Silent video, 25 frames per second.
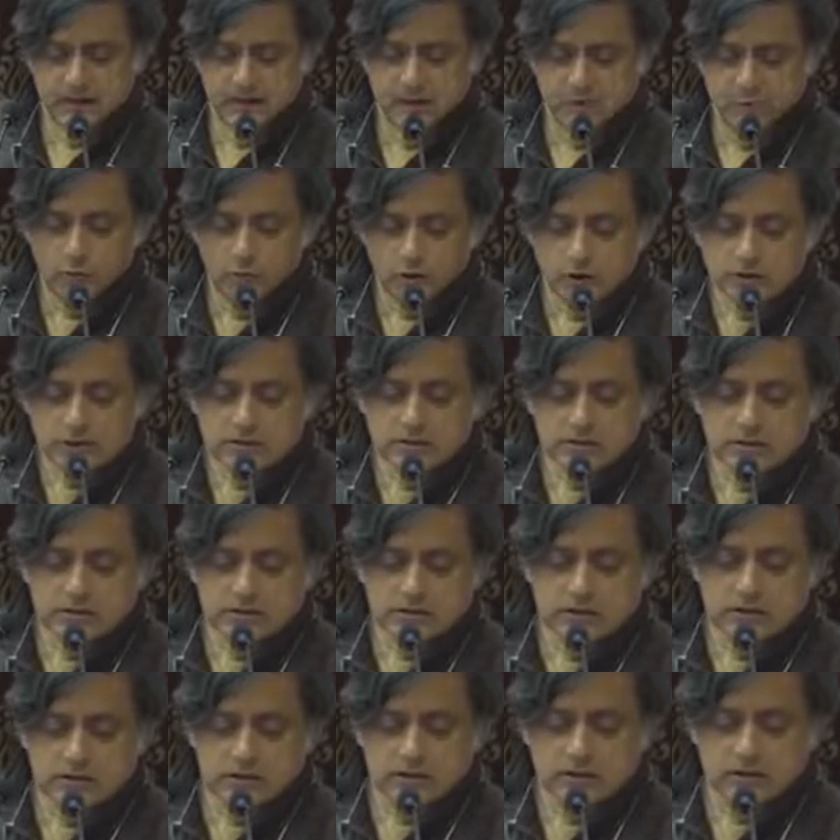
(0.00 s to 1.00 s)
What
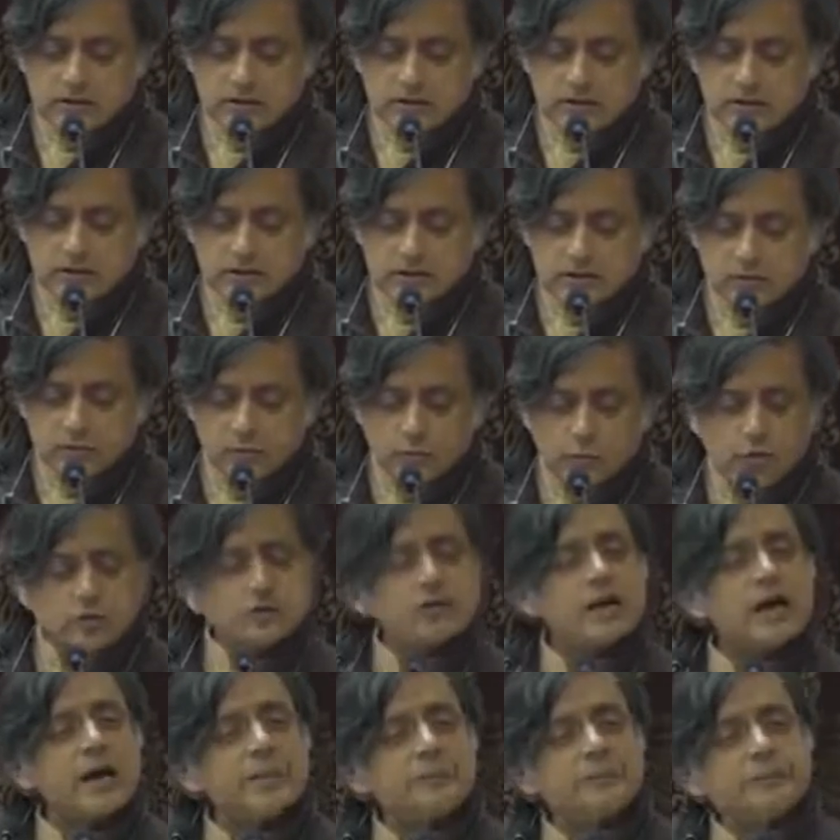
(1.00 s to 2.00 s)
would
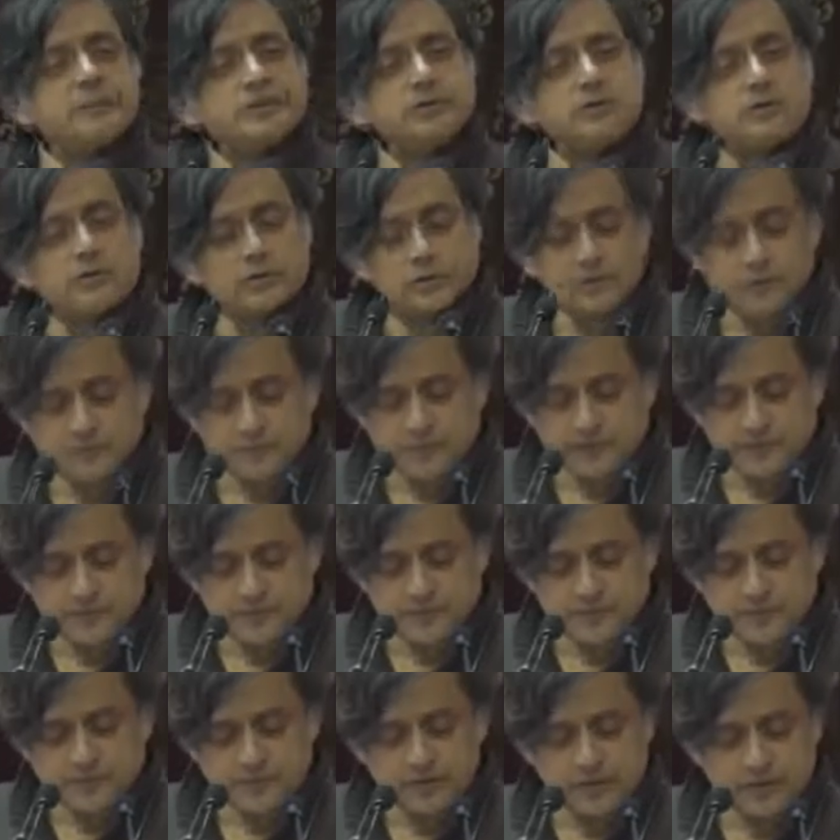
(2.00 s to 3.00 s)
happen to issues of
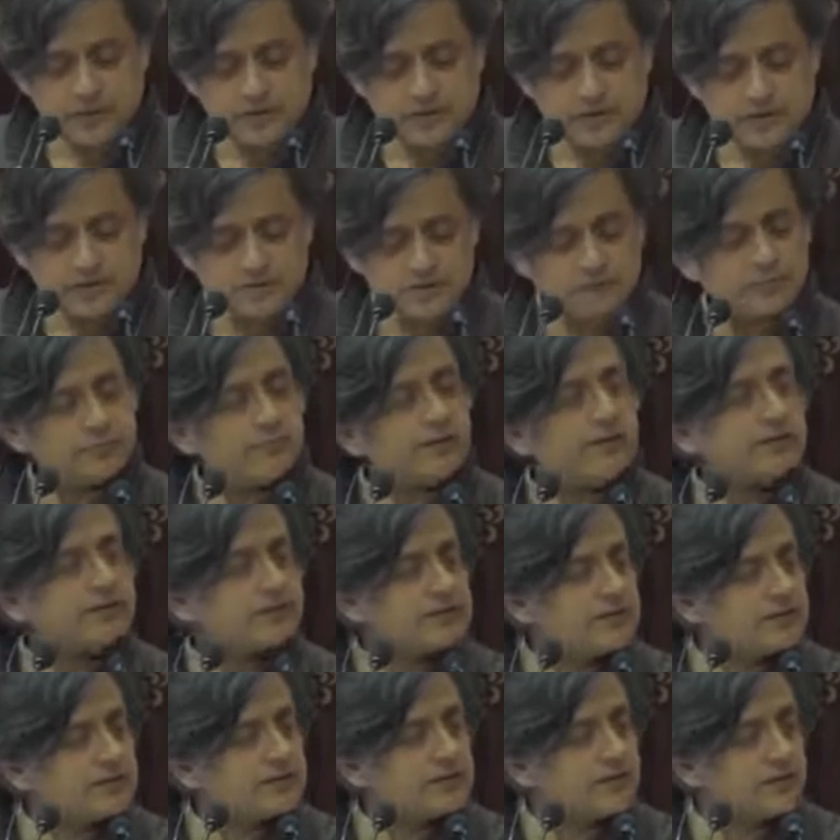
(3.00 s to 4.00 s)
performance if a
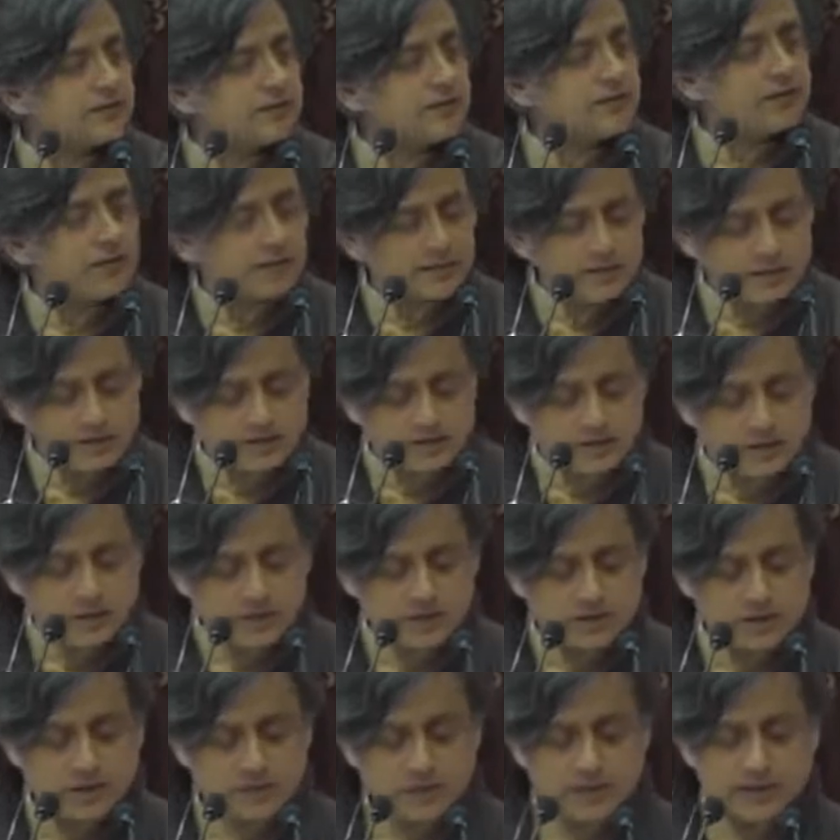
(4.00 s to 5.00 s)
president and a
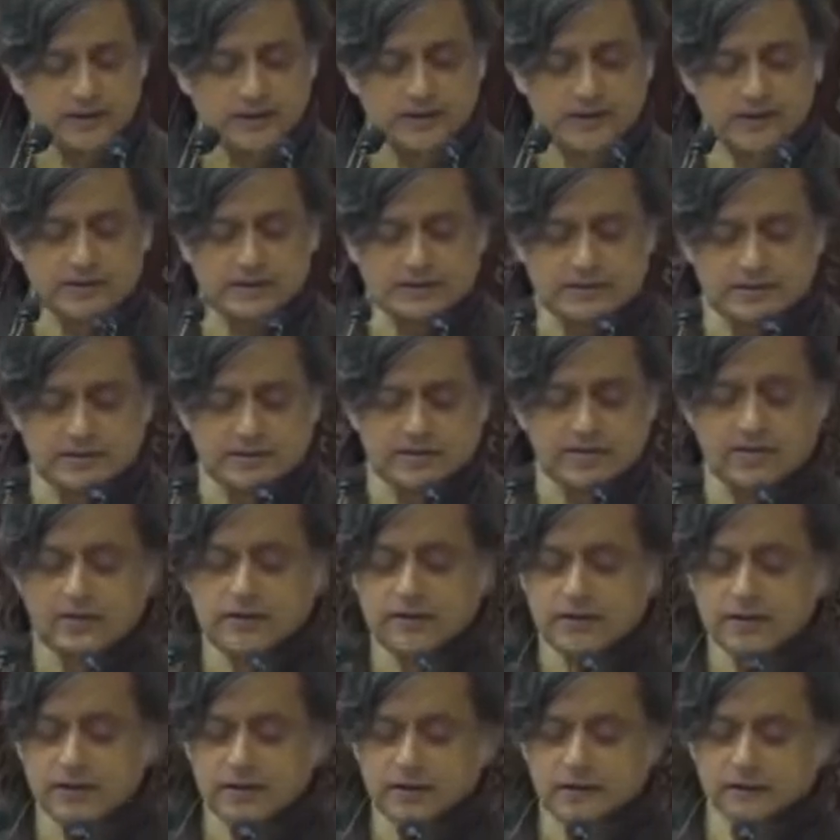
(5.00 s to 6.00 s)
legislature were elected
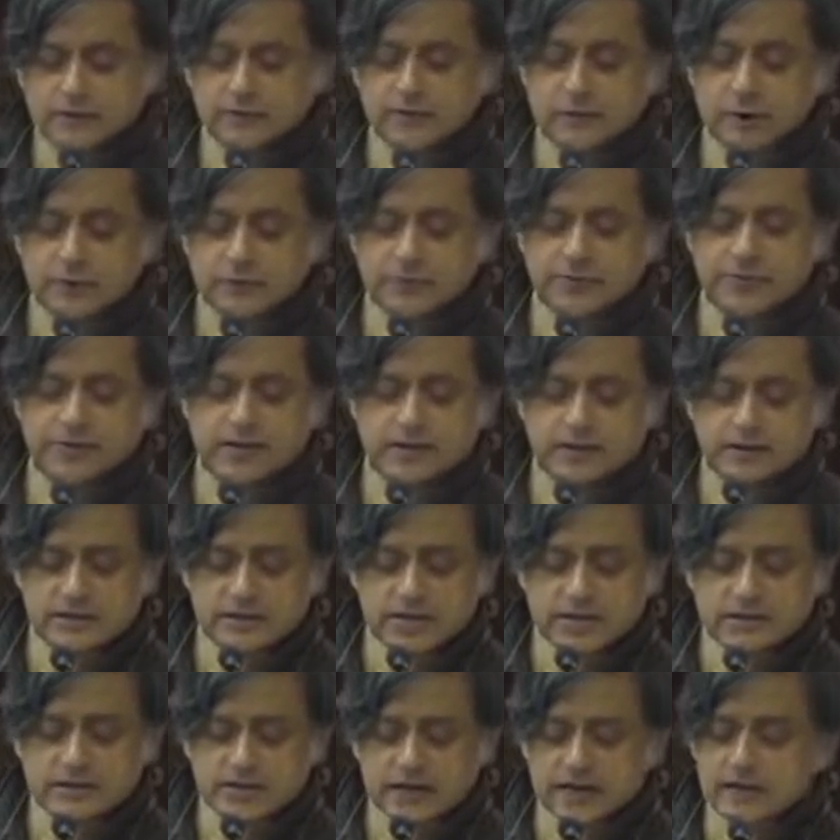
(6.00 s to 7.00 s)
from opposite and
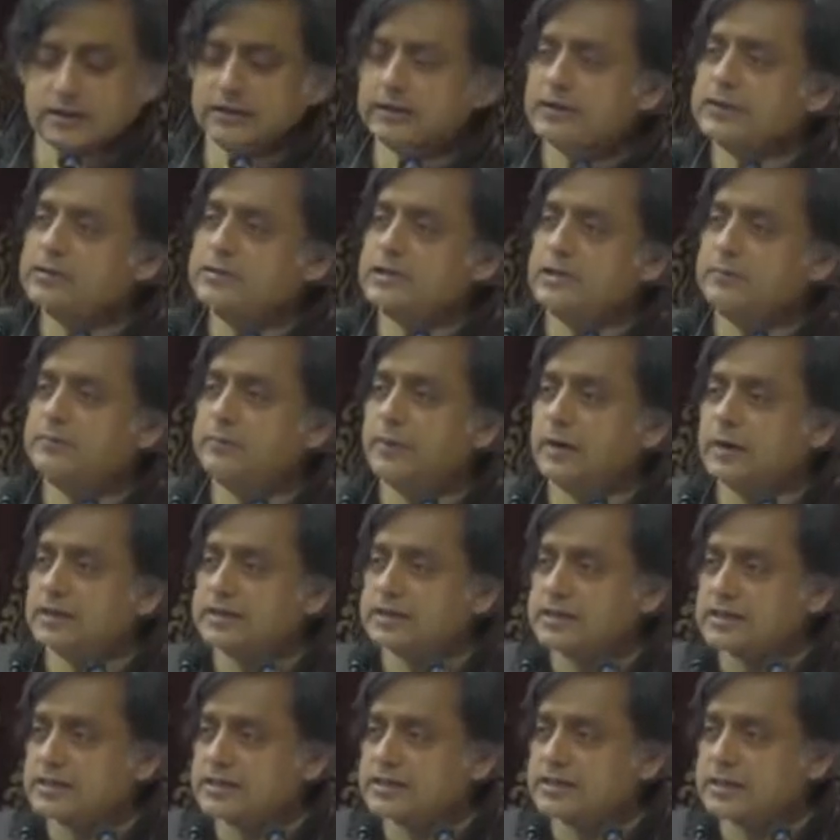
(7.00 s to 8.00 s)
antagonistic
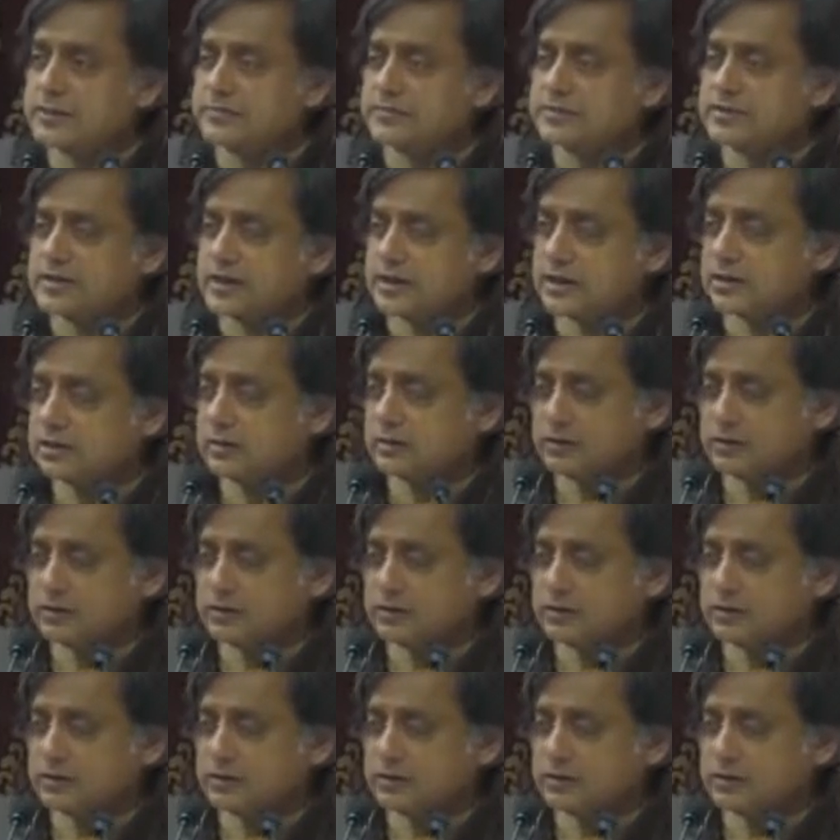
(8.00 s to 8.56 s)
parties, some say?